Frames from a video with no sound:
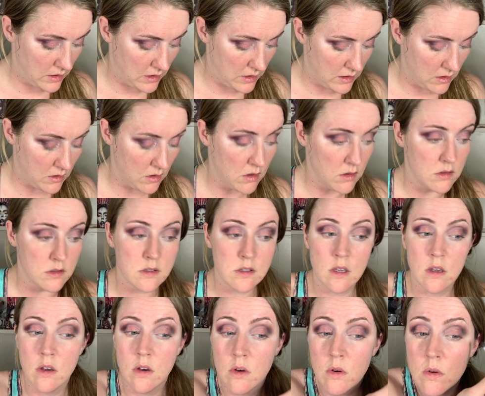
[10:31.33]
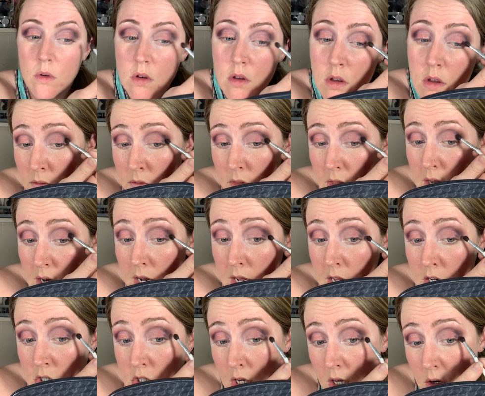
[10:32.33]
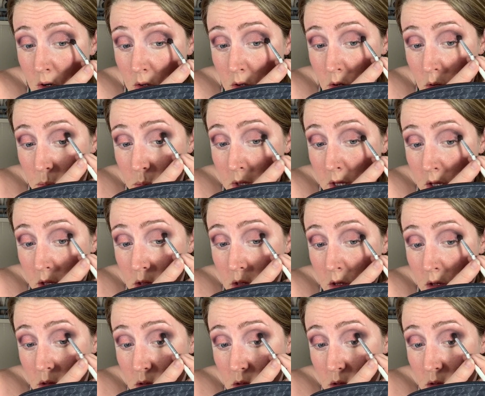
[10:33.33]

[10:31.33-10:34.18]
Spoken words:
And also that edge out a little bit.